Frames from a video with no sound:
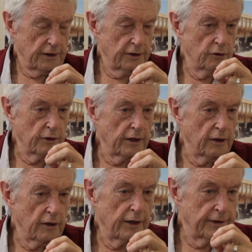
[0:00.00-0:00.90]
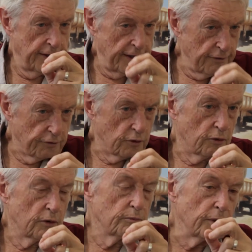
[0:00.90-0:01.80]
You can, and therefore,
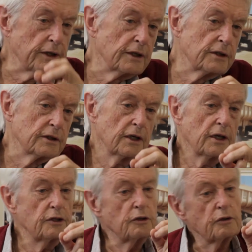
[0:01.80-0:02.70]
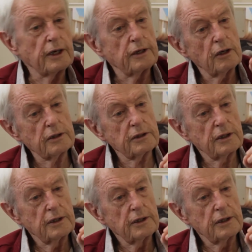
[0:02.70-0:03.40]
please, you cannot